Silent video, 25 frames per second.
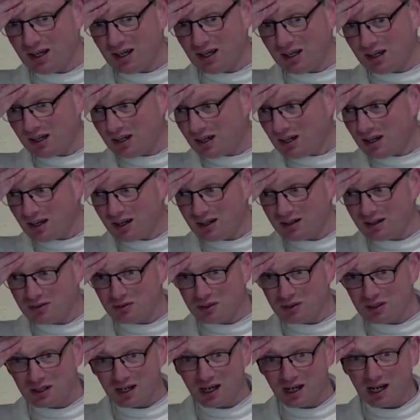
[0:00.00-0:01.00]
how we,
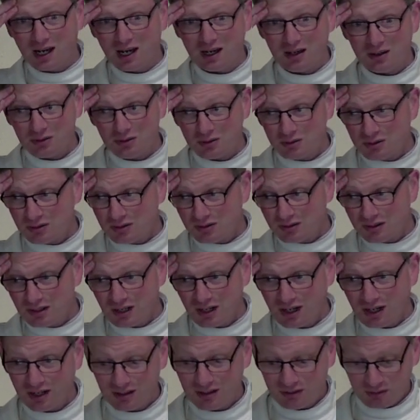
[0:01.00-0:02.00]
how,
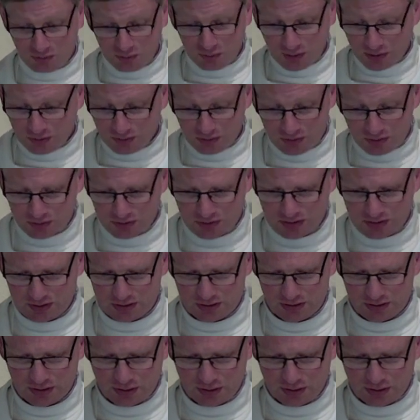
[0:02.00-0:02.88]
how are we going to do this?